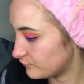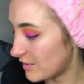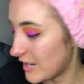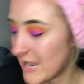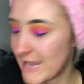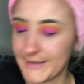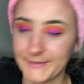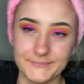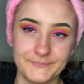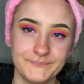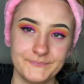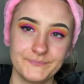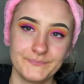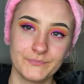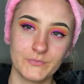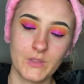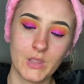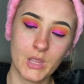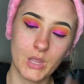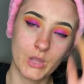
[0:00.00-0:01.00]
Right,
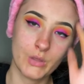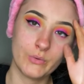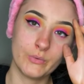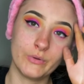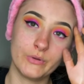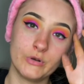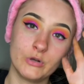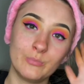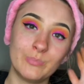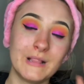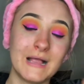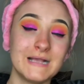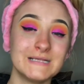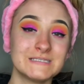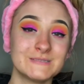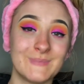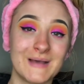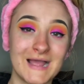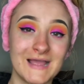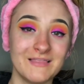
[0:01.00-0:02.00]
we're gonna apply
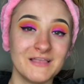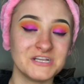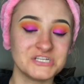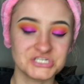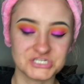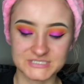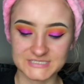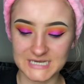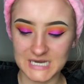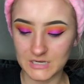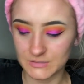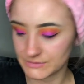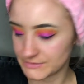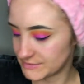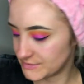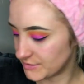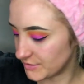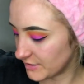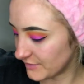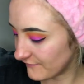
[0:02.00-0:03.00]
some eyelashes now.
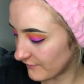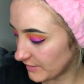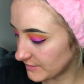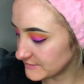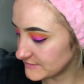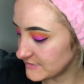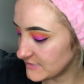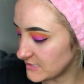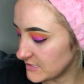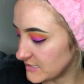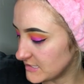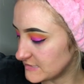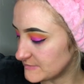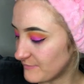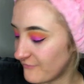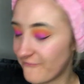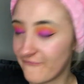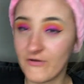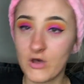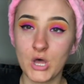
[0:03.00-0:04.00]
So you've all seen these
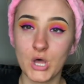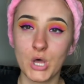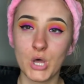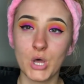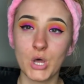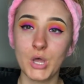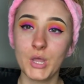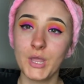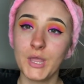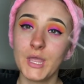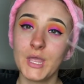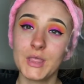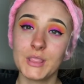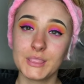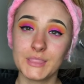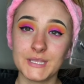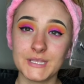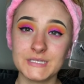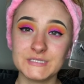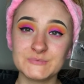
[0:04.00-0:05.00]
before.
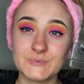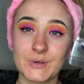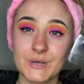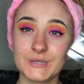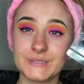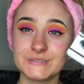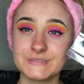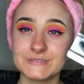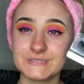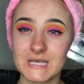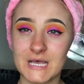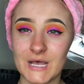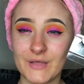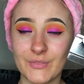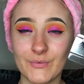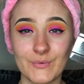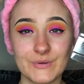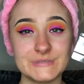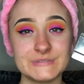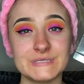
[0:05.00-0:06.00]
These ones are
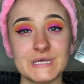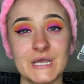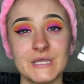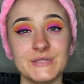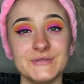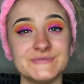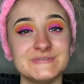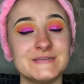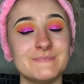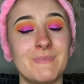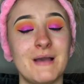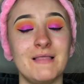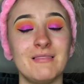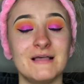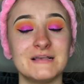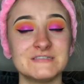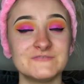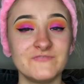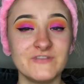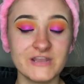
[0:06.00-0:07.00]
the ones I used in my
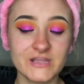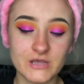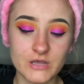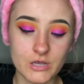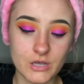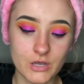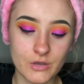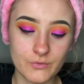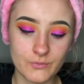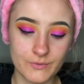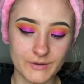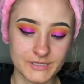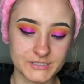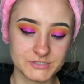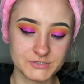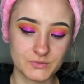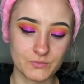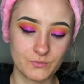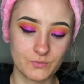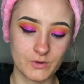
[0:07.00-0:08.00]
last video,
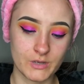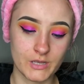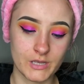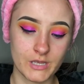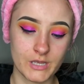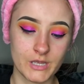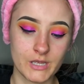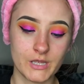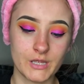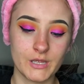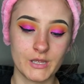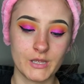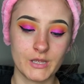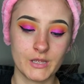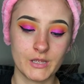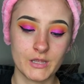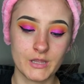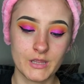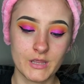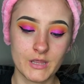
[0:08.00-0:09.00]
which were